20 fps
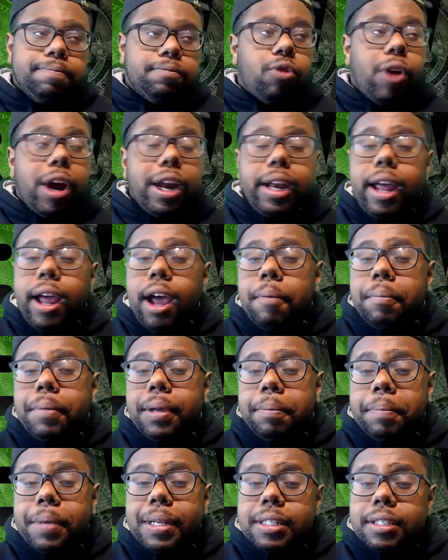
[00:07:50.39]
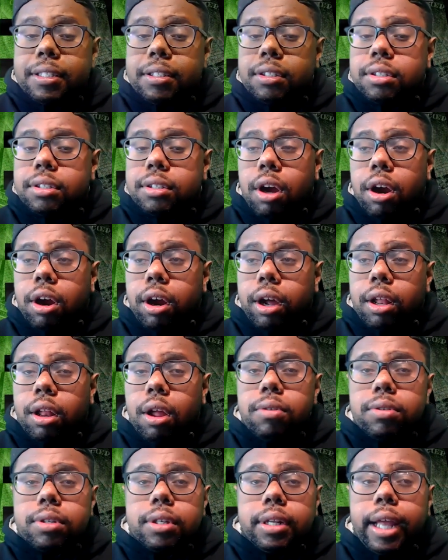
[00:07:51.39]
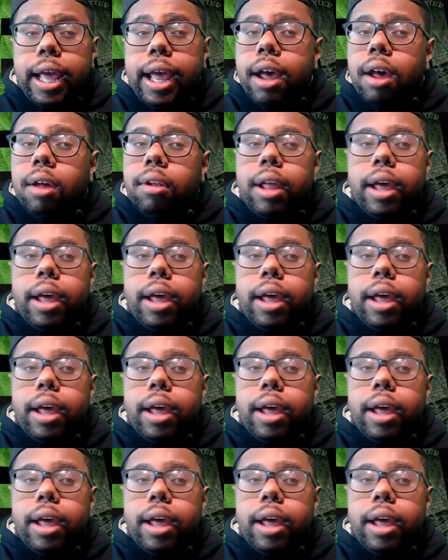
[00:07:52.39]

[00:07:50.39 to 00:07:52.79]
right now, I mean, businesses are closing down.